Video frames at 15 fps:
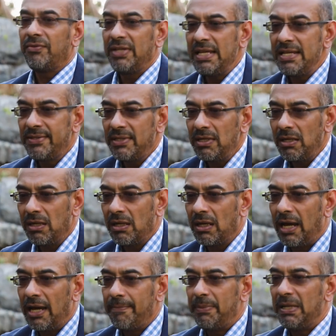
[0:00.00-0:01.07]
the reason
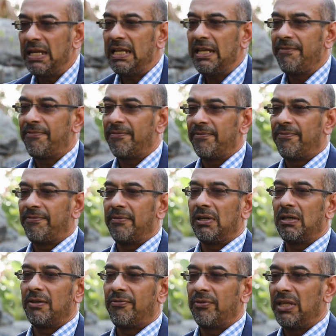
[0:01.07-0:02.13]
I believe
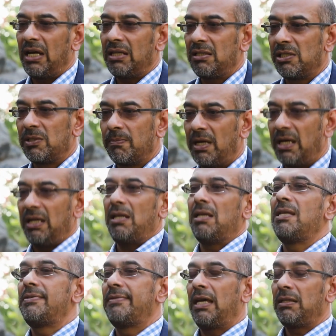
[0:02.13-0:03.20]
for that, Ismail,
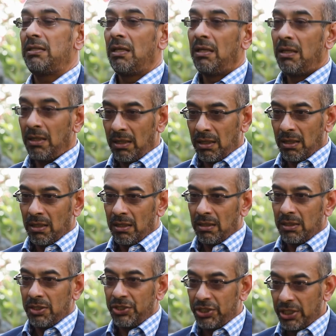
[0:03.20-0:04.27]
is that
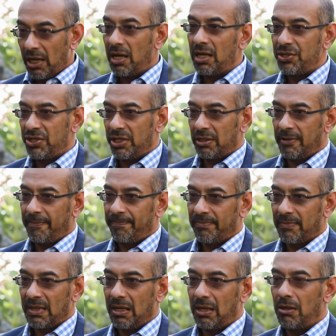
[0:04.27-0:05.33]
Sharjah,
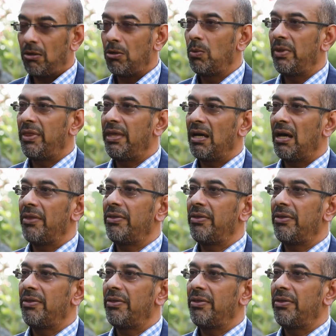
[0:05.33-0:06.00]
along with the